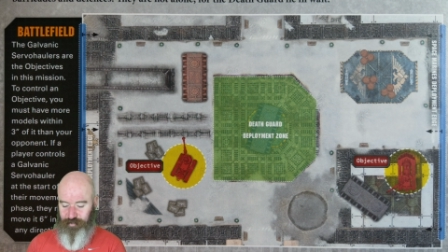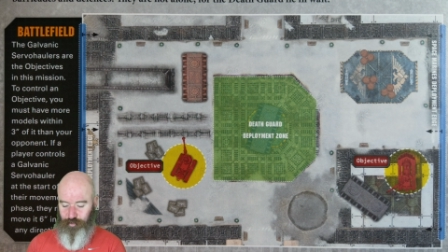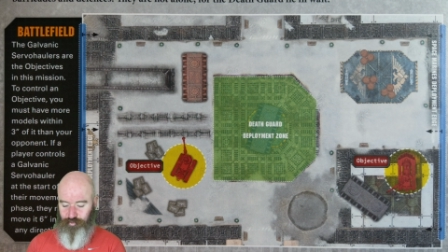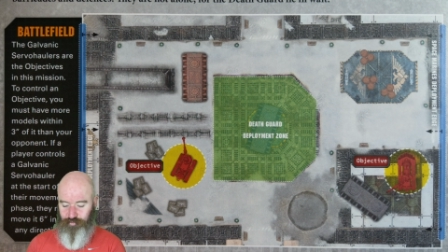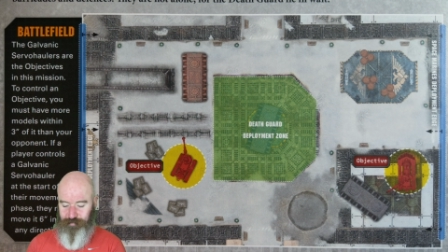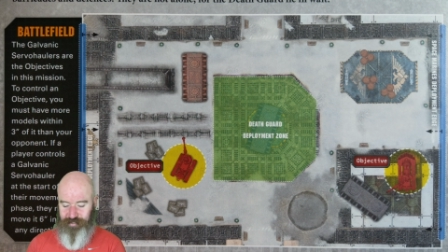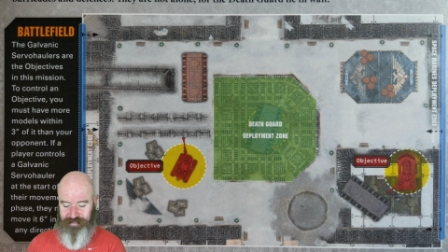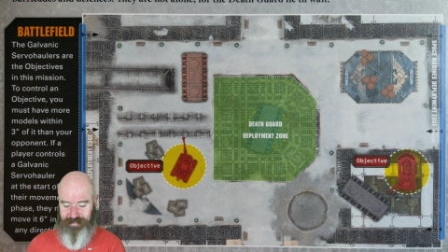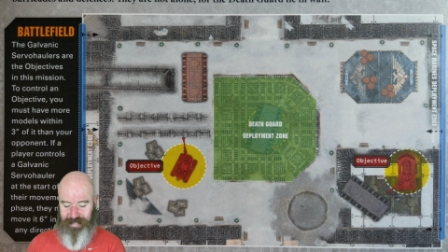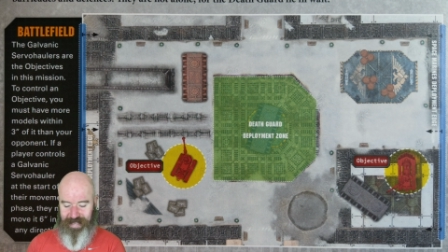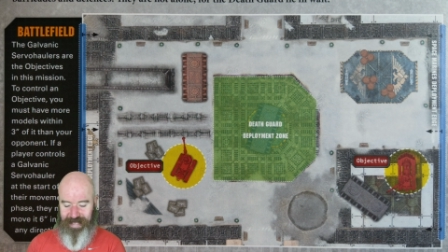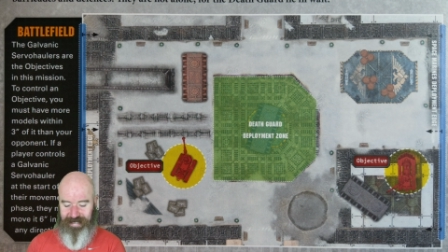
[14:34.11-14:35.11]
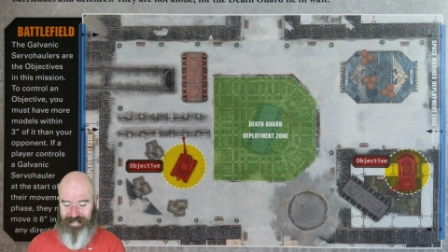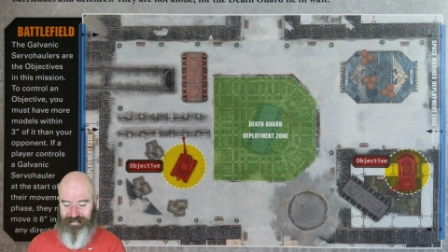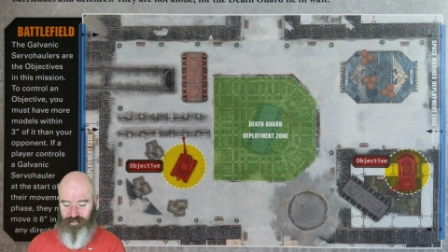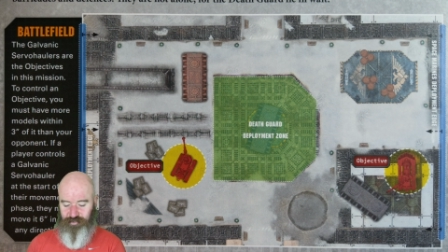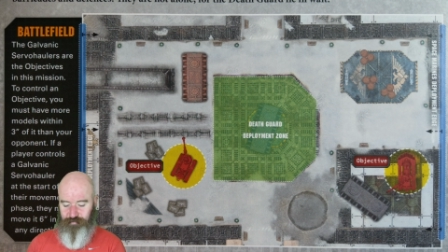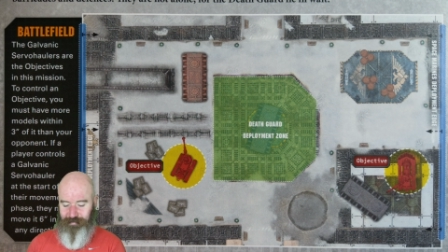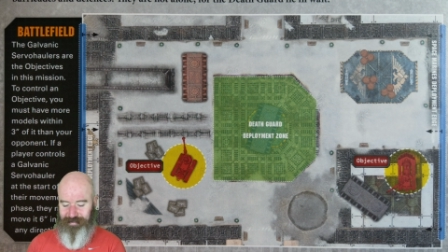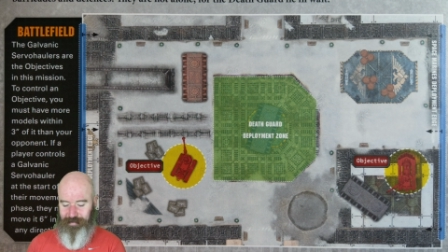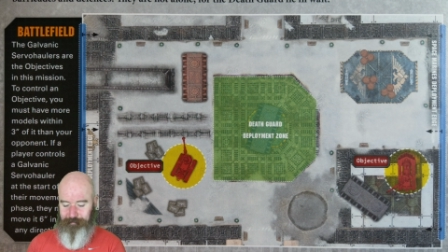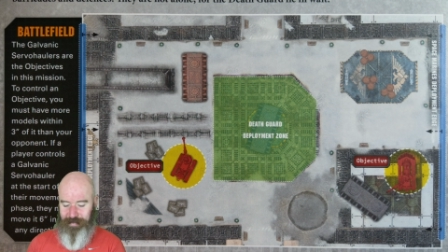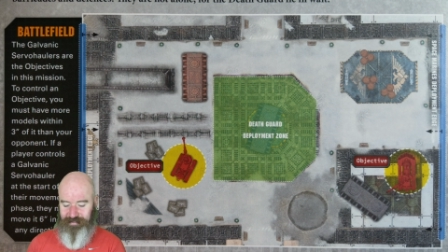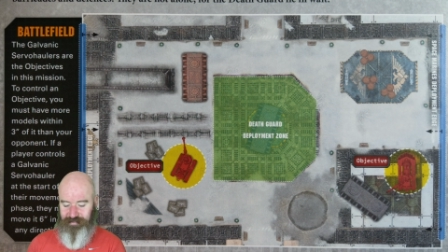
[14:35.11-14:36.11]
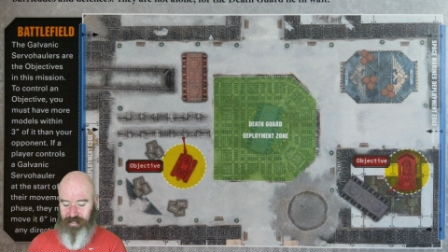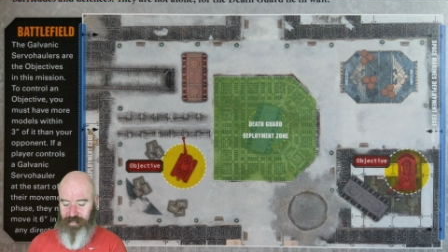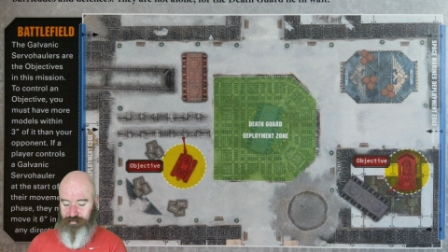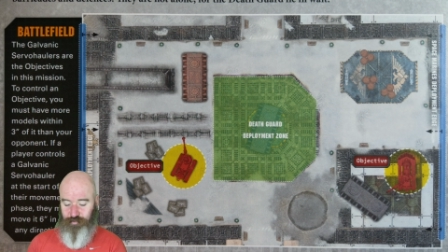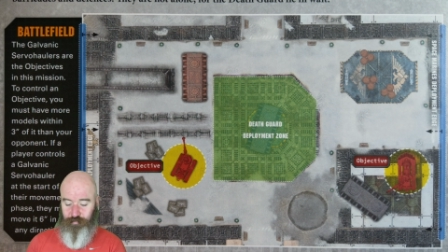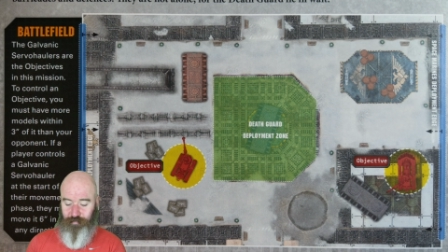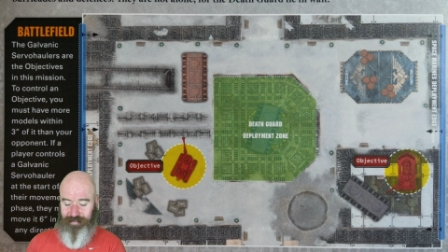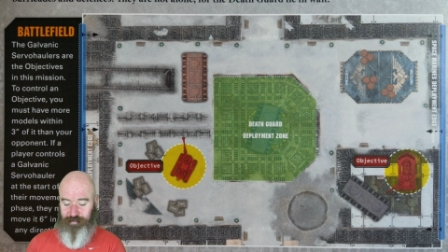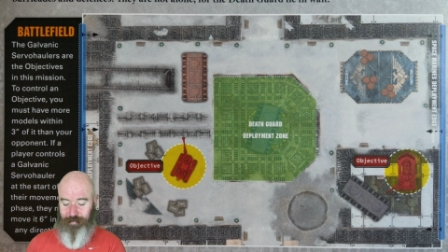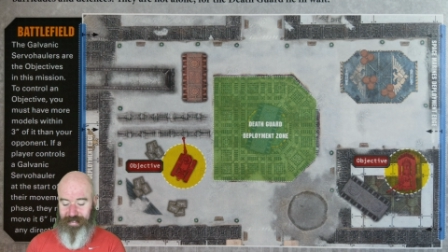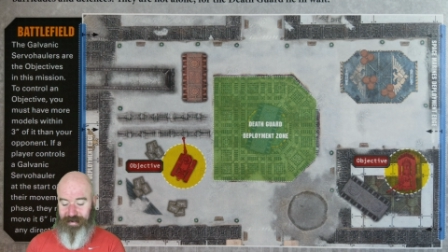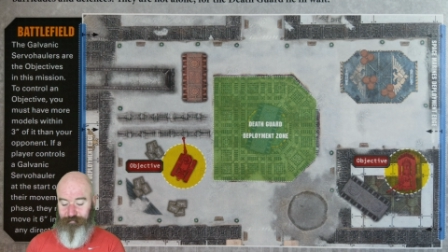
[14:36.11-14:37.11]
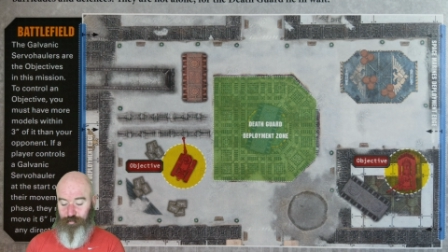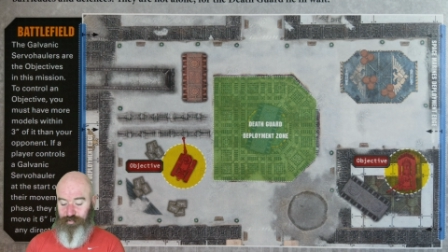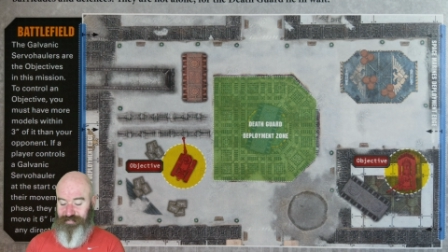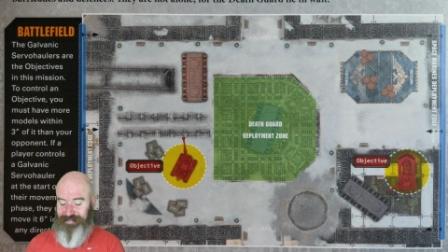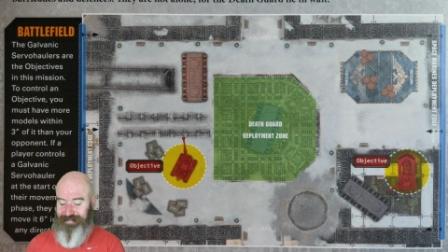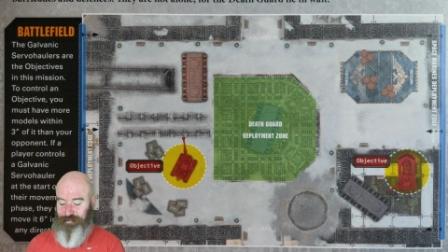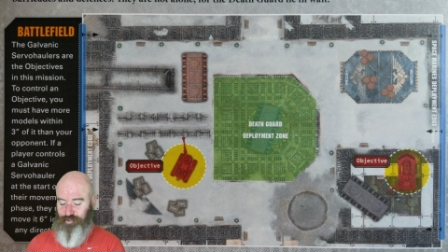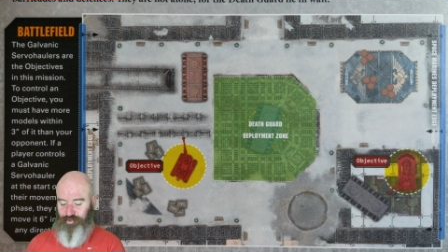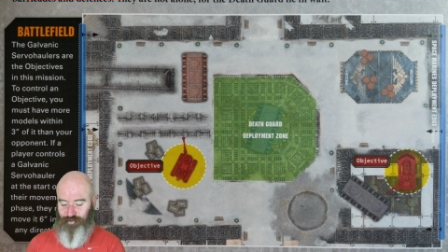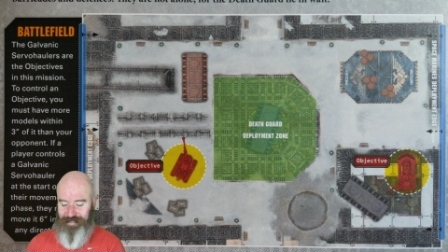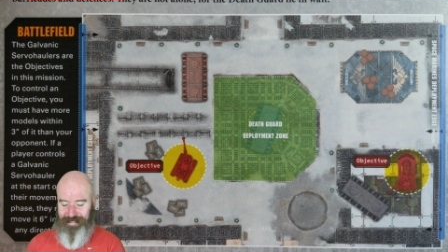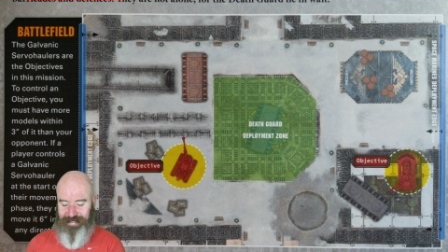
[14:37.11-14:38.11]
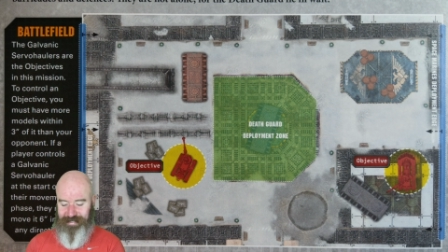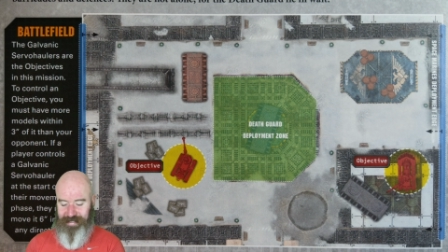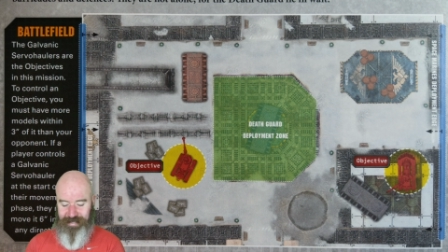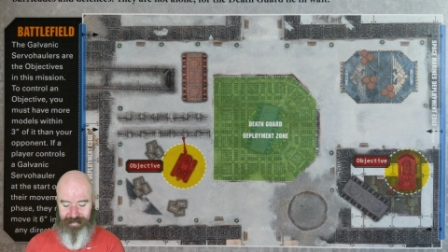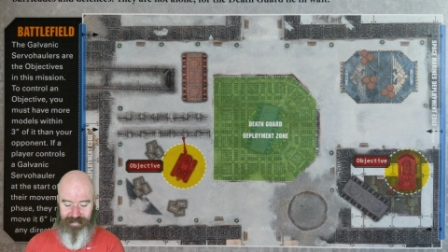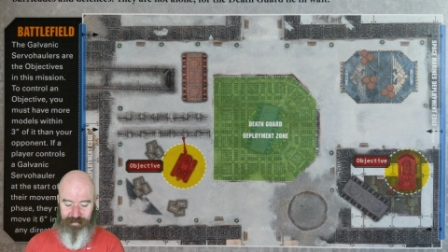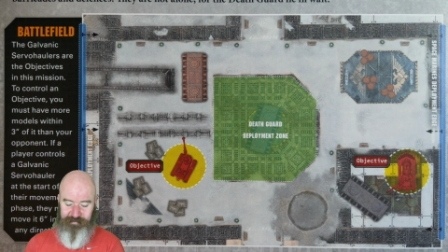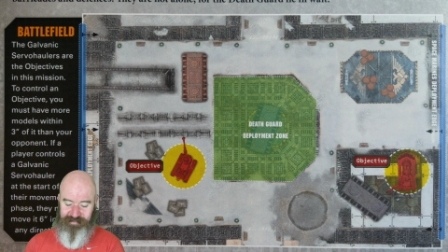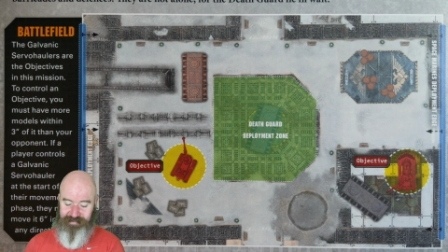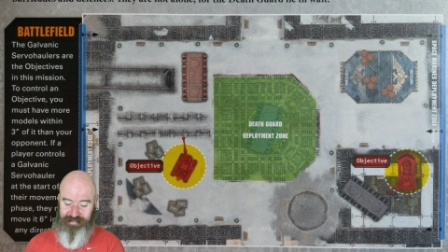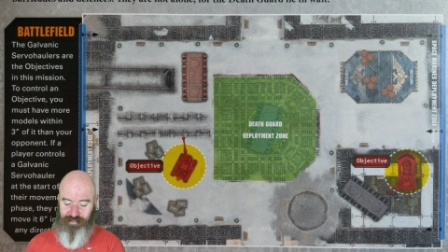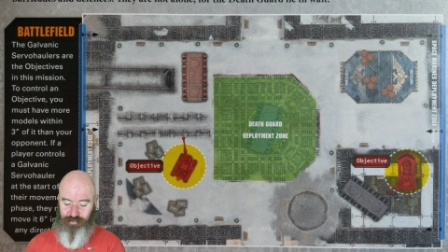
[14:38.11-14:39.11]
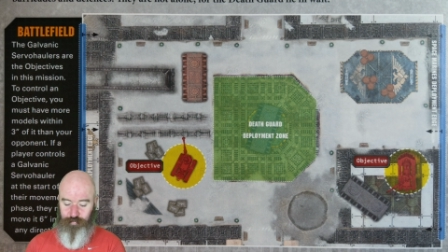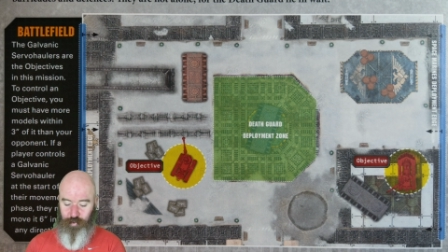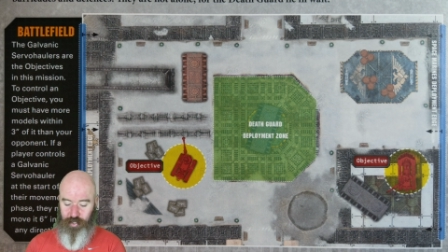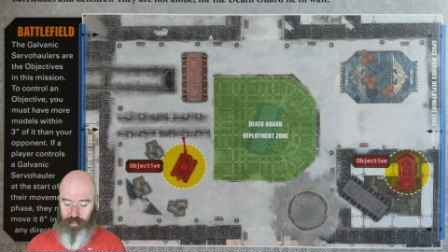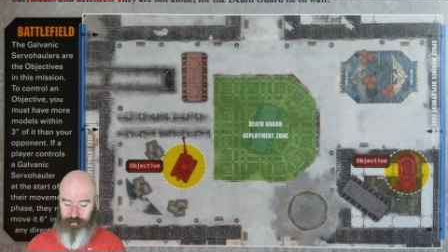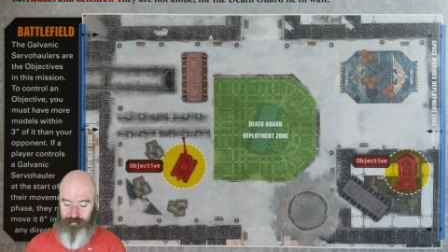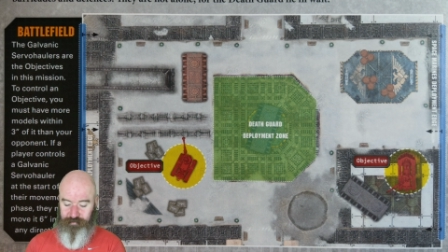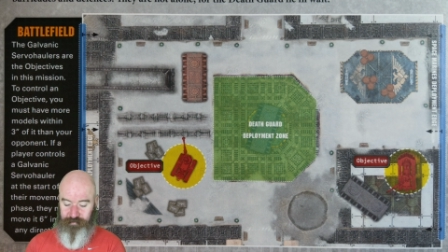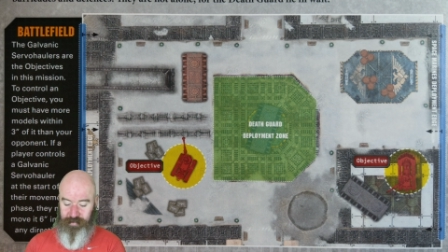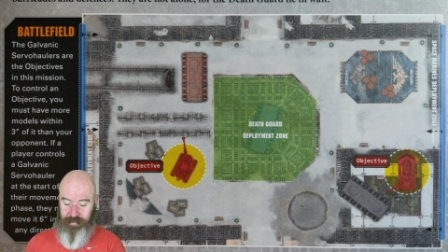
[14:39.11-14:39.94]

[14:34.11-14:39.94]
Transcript: The Ultramarines and their allies are doing their best to evacuate everyone still stranded in the besieged world.